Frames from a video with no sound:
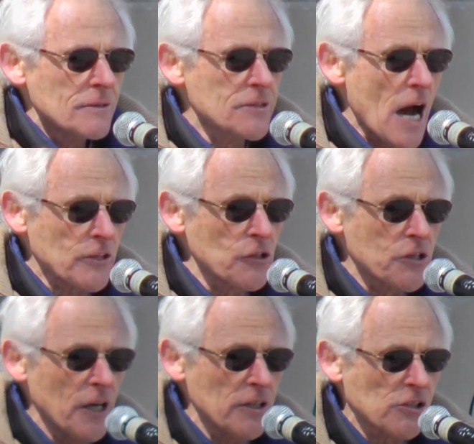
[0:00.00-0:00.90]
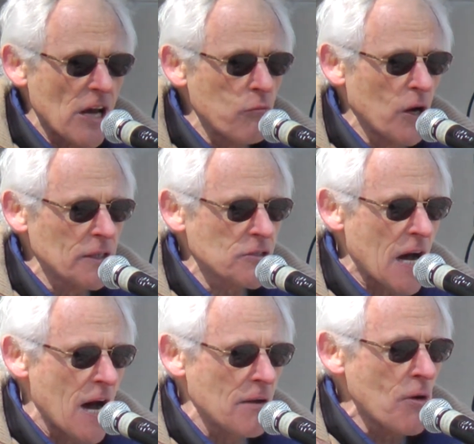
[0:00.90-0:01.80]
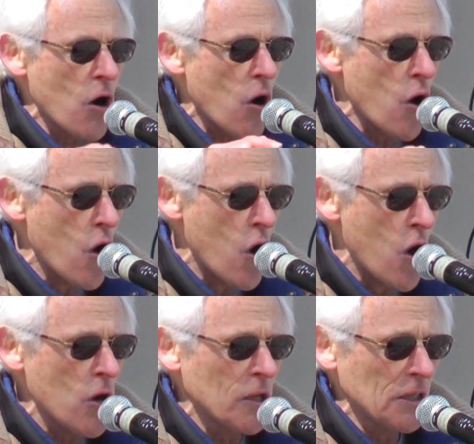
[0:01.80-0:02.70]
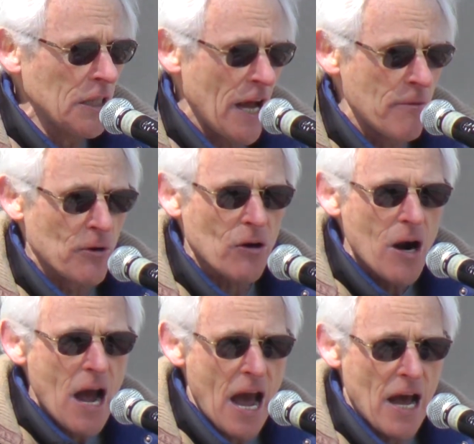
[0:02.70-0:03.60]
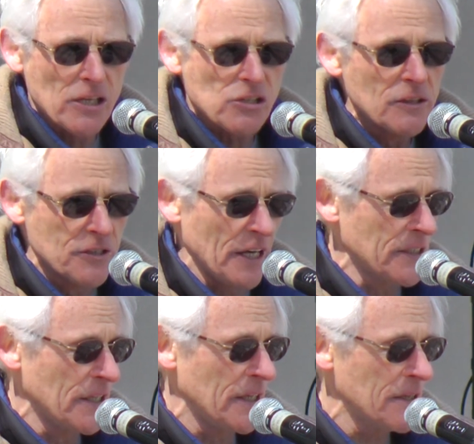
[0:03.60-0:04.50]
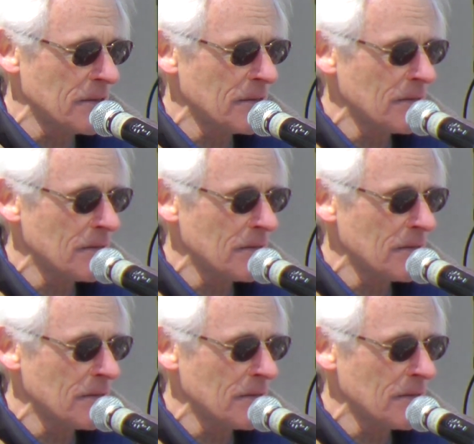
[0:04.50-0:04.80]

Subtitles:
Dr. King said one time, all labor has dignity.